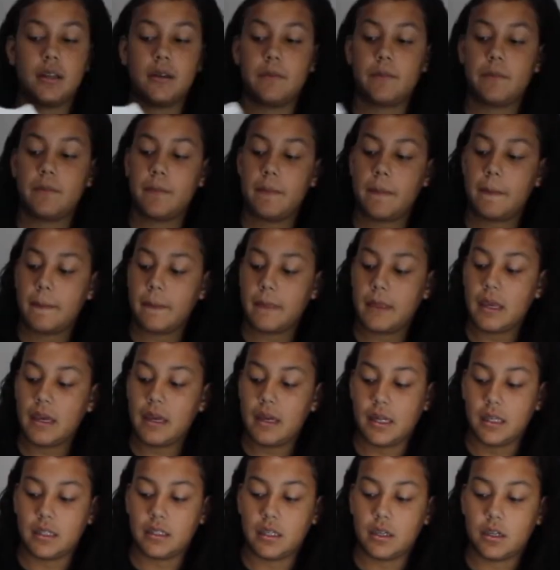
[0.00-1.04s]
it.
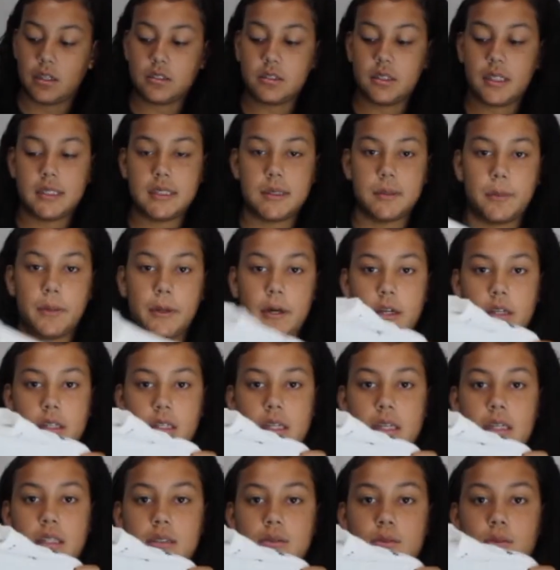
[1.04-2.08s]
And it also has a
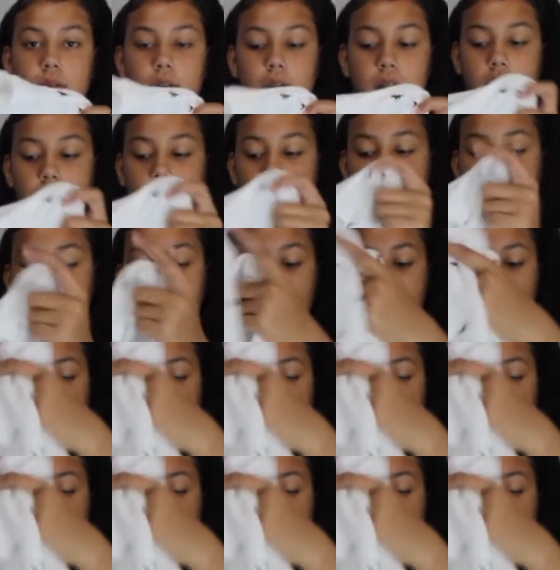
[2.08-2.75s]
pocket as well.